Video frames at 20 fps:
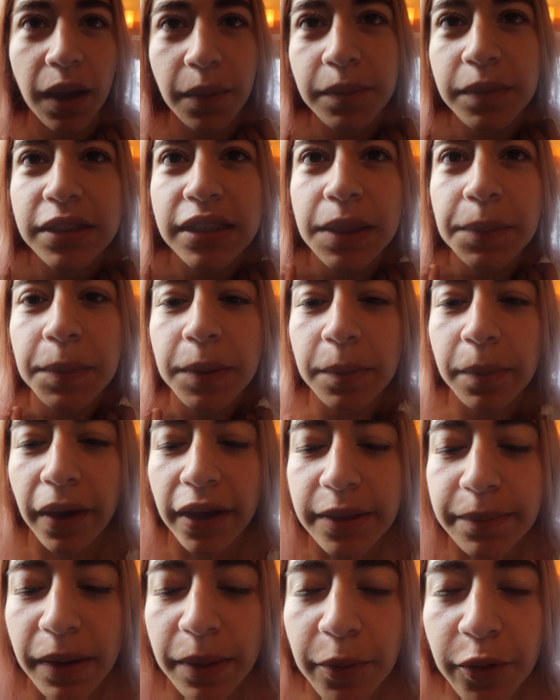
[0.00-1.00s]
I'm sleepy, but
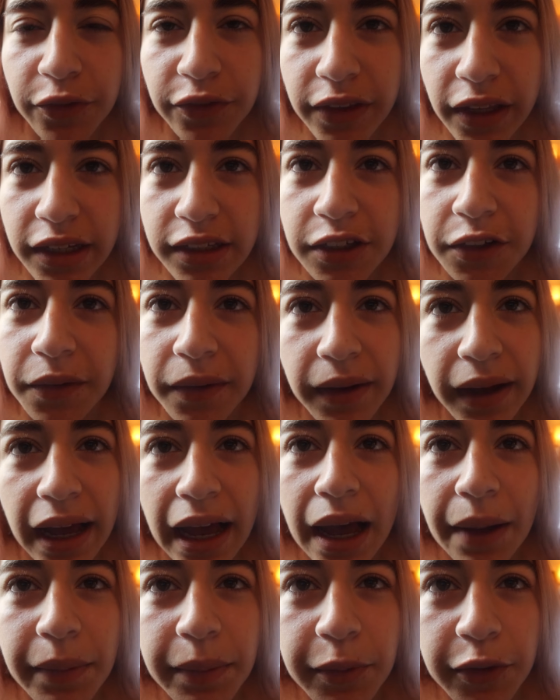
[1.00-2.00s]
it's my birthday, so
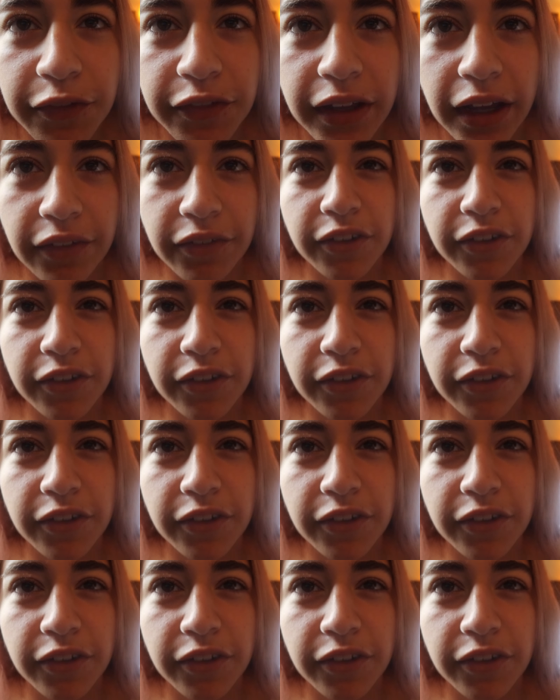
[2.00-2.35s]
happy birthday,